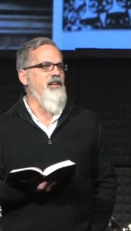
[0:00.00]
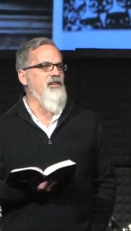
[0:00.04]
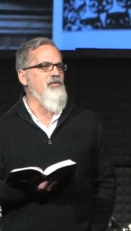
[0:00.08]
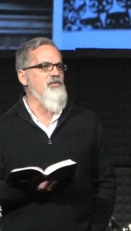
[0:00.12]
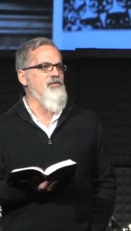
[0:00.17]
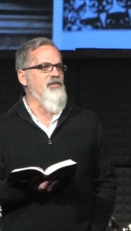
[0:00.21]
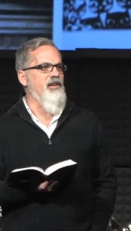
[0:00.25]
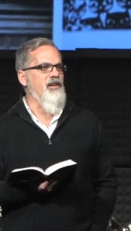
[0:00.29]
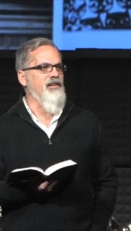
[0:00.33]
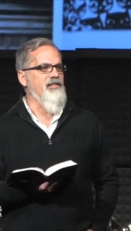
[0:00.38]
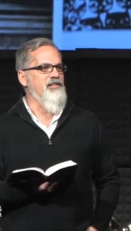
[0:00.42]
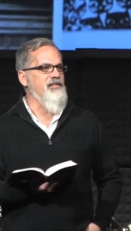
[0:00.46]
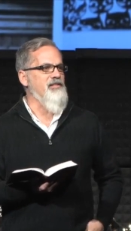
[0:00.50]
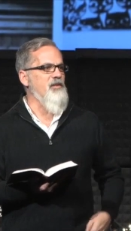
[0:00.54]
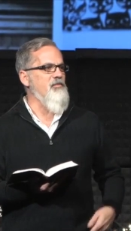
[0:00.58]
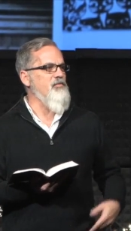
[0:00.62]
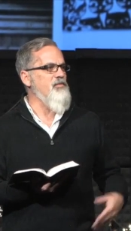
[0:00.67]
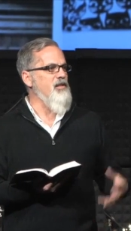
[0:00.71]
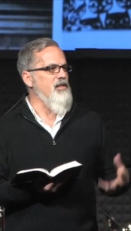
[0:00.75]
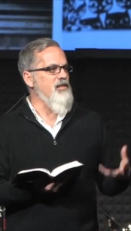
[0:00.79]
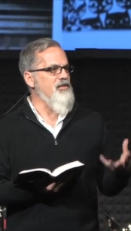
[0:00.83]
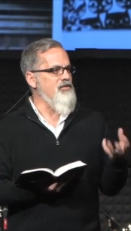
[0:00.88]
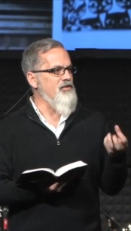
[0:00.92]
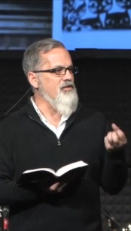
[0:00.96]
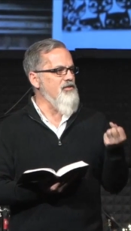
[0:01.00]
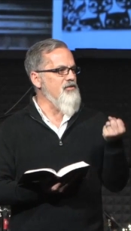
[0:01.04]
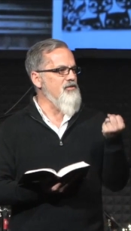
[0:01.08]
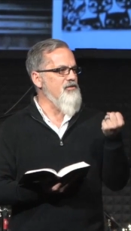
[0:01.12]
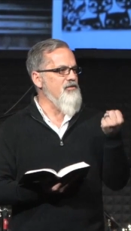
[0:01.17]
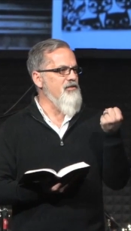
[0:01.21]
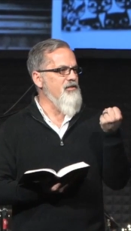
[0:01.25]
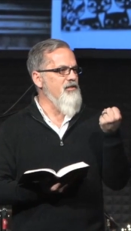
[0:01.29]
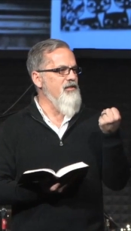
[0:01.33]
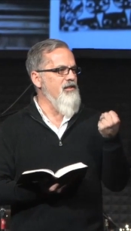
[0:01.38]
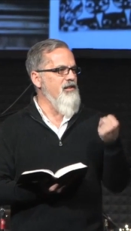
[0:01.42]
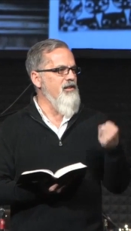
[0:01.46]
It was like something
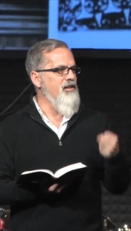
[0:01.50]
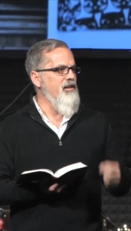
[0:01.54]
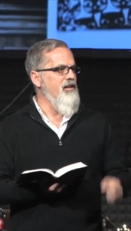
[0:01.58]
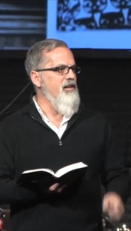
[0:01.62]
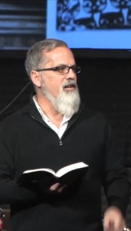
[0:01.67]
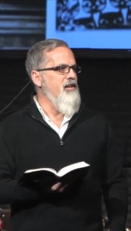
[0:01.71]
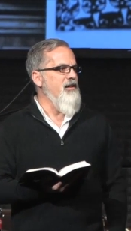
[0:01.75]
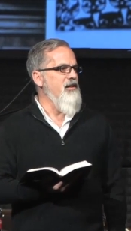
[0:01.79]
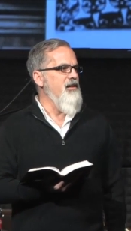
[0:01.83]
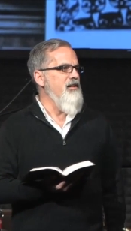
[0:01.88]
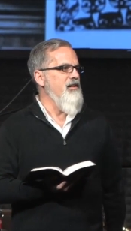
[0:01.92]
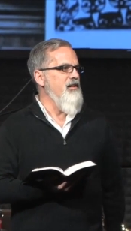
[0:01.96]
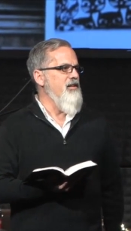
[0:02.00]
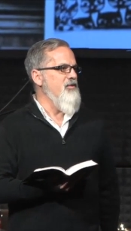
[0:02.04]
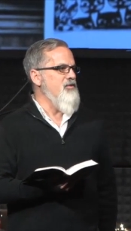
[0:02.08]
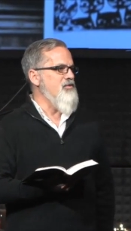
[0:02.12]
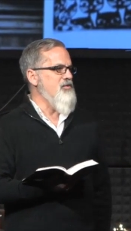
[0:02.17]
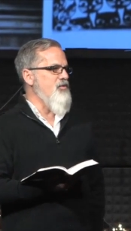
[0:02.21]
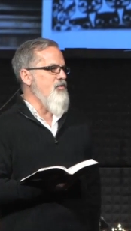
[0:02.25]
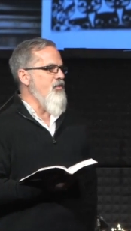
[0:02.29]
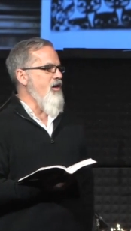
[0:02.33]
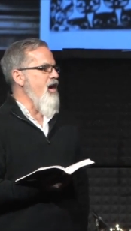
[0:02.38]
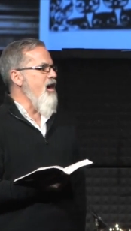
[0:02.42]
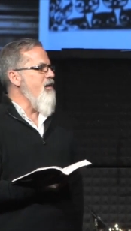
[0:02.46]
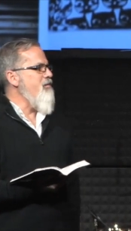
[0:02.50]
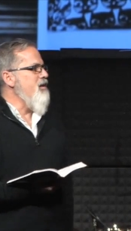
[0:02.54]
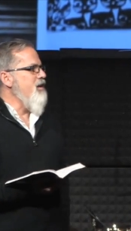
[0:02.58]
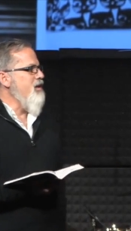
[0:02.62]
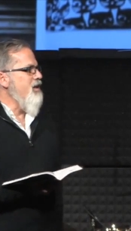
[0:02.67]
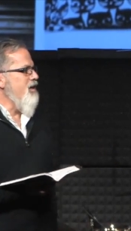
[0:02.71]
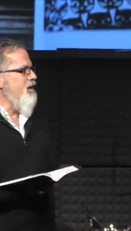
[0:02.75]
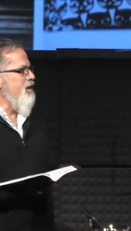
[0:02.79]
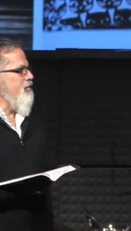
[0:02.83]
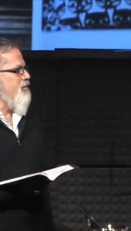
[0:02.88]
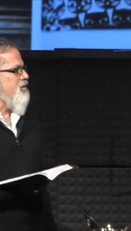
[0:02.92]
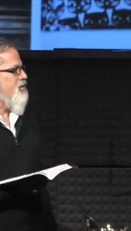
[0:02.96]
just was grabbing him.